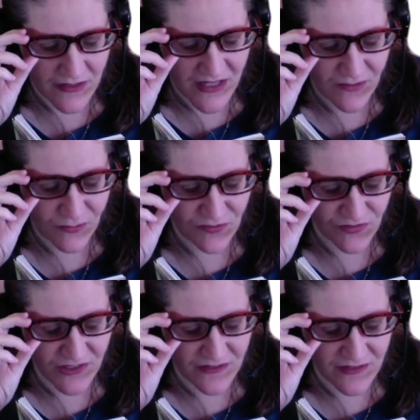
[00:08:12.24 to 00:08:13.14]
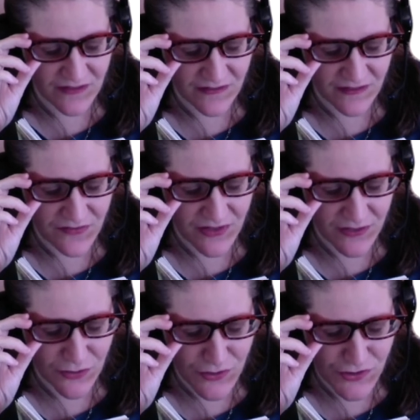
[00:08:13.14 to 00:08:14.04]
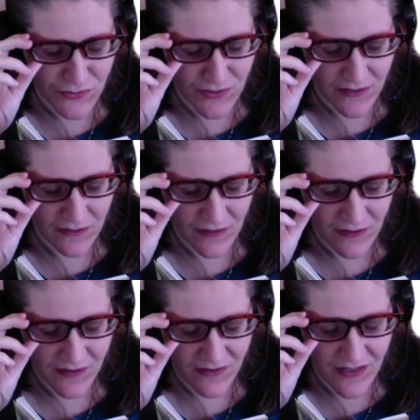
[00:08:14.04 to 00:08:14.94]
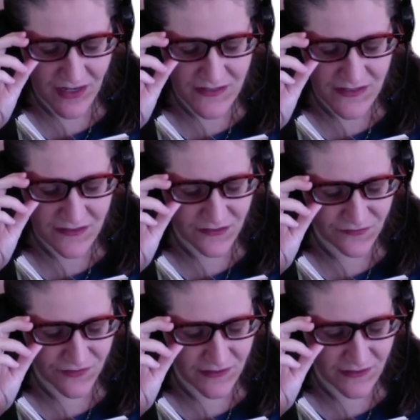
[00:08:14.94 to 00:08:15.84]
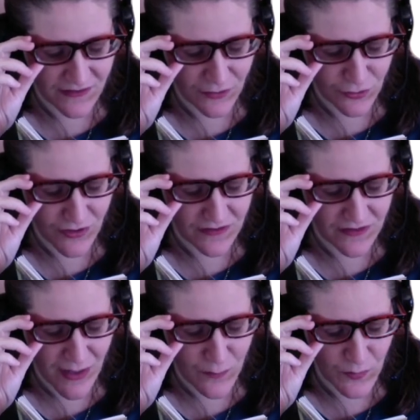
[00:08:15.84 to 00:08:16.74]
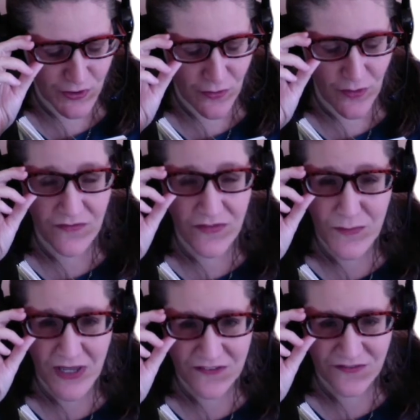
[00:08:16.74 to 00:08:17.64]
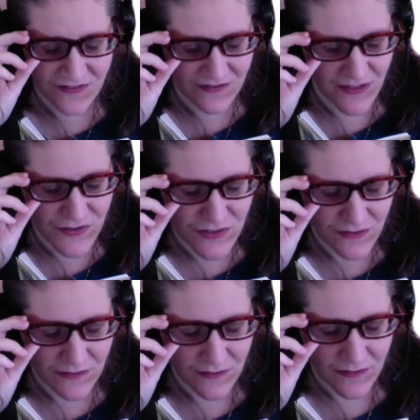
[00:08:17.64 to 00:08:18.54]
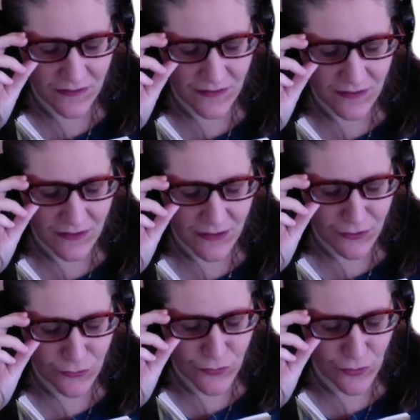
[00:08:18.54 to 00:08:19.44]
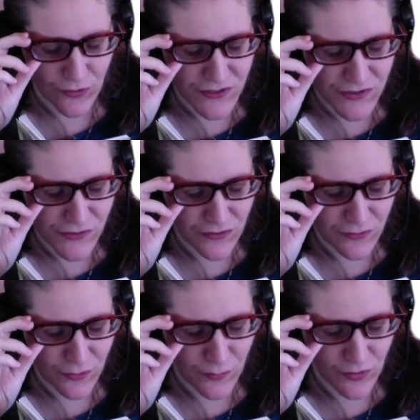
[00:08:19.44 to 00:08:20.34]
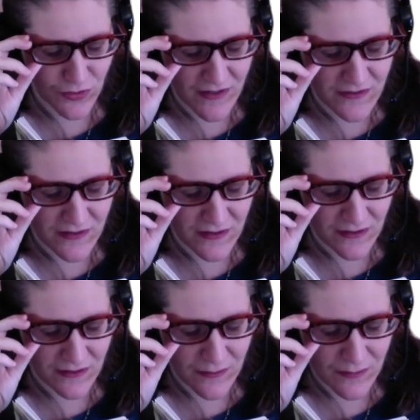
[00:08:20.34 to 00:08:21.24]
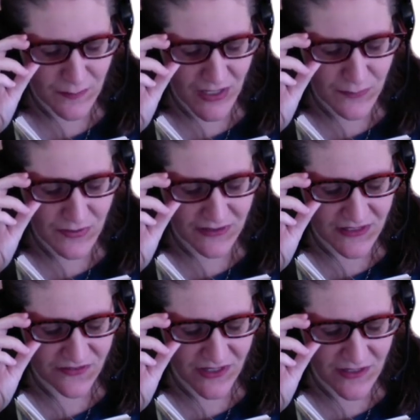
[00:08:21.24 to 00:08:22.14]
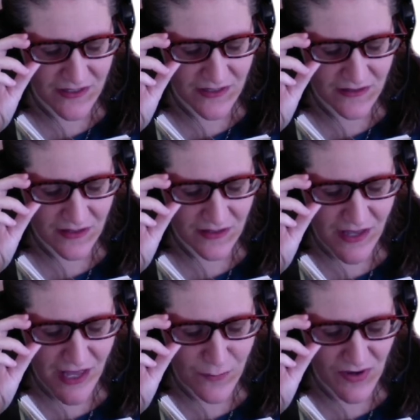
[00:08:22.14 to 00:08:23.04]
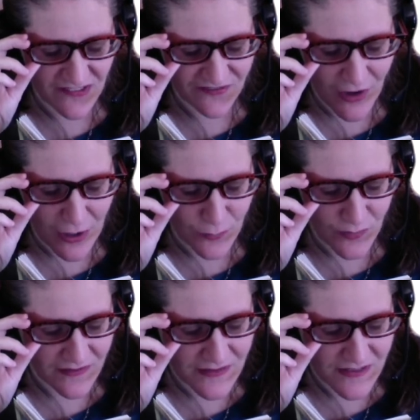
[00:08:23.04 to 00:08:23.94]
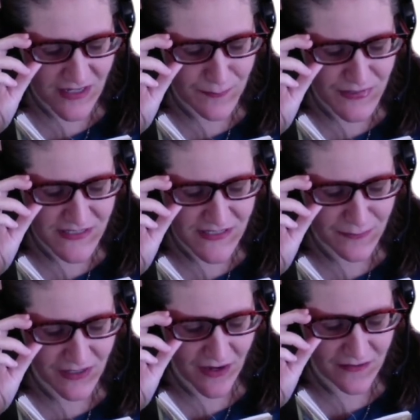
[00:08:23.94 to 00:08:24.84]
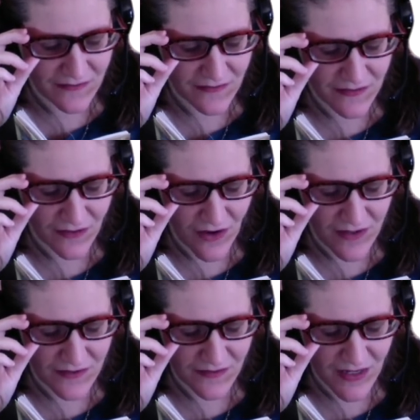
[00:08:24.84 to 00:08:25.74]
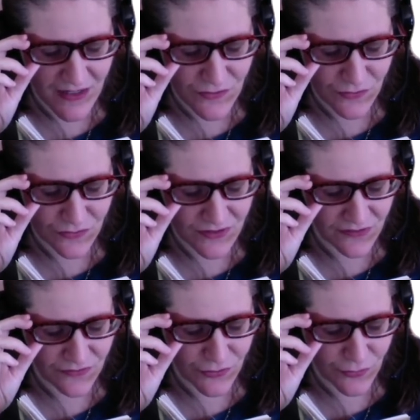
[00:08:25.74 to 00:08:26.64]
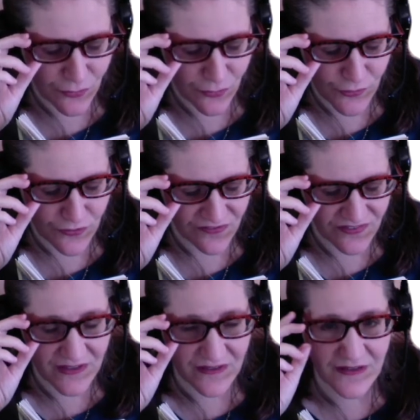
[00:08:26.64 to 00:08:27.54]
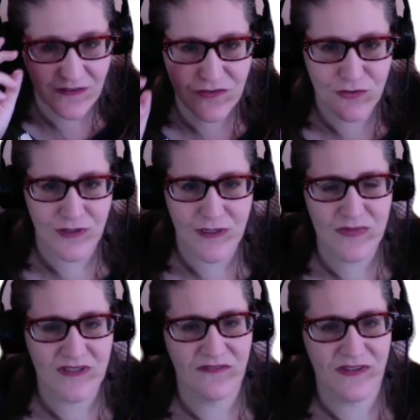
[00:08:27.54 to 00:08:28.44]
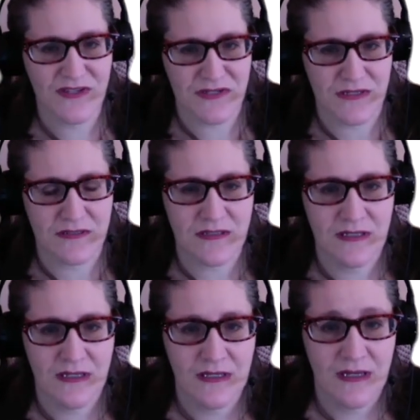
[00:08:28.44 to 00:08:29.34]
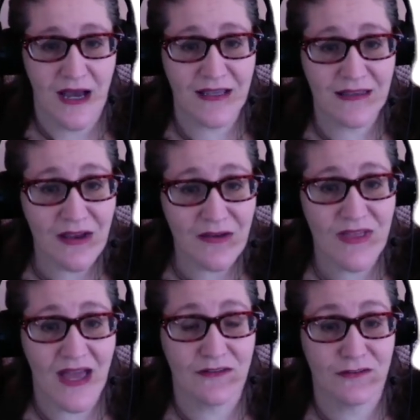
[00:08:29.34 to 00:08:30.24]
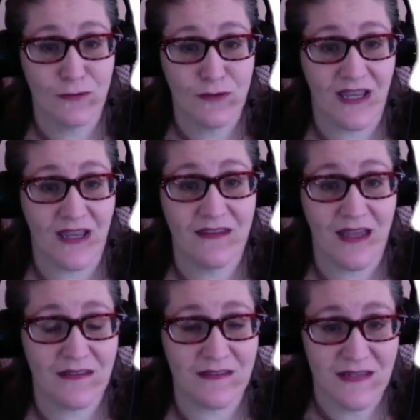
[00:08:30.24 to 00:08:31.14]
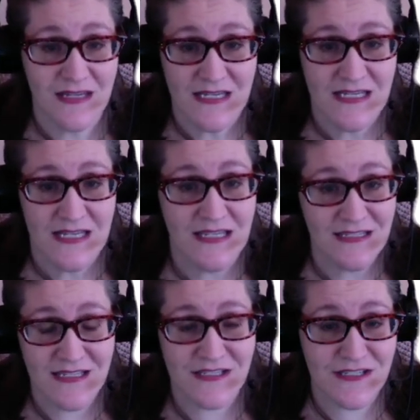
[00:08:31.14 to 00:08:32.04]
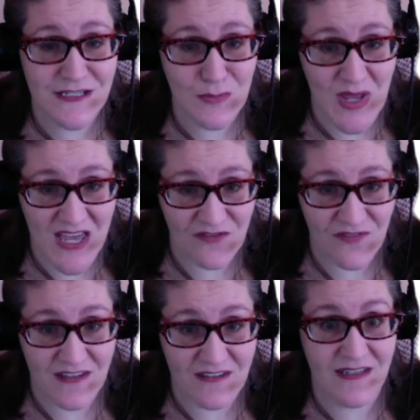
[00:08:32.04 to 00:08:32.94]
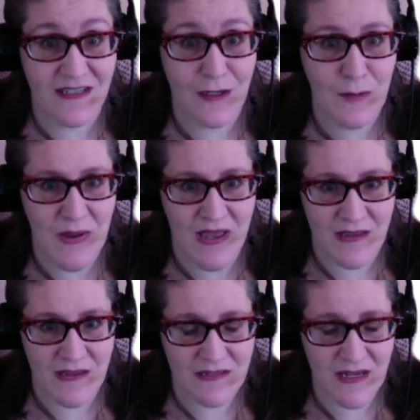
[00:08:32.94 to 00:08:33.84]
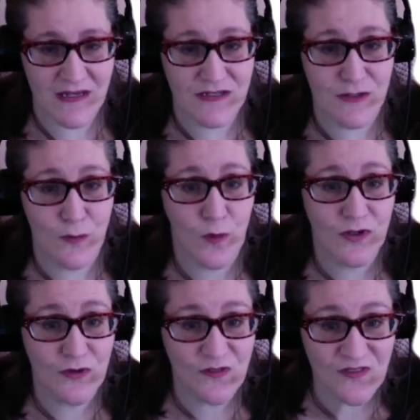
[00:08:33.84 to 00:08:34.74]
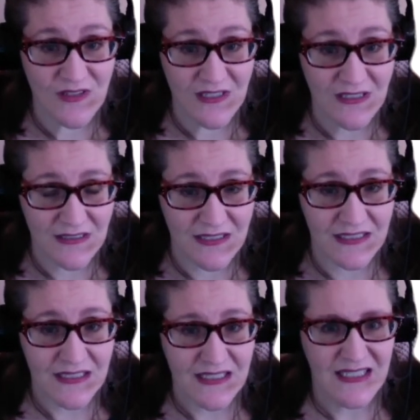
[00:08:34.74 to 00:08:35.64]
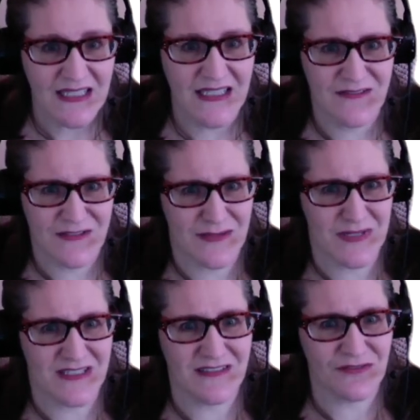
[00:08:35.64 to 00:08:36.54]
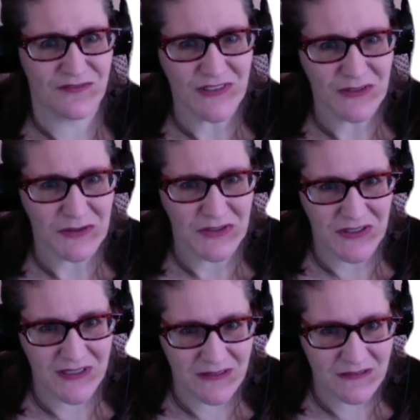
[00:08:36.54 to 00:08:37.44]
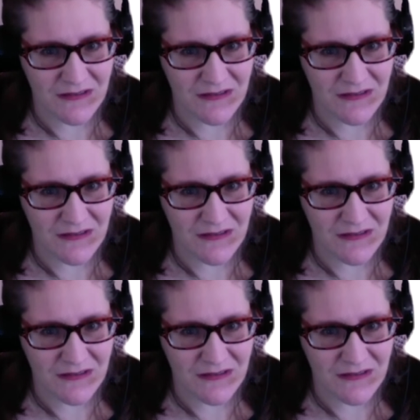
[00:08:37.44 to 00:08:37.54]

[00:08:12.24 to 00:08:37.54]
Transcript: If the feeling is loving and nurturing, the idea and the feeling create the embryo of the manifestation. You nourish your newborn idea by believing in it and by following the step-by-step guidance that God and the angels give to you through your feelings, dreams, and visions. I love that. So again, that's in addition to manifesting, paying attention. What are you feeling? If something doesn't feel good,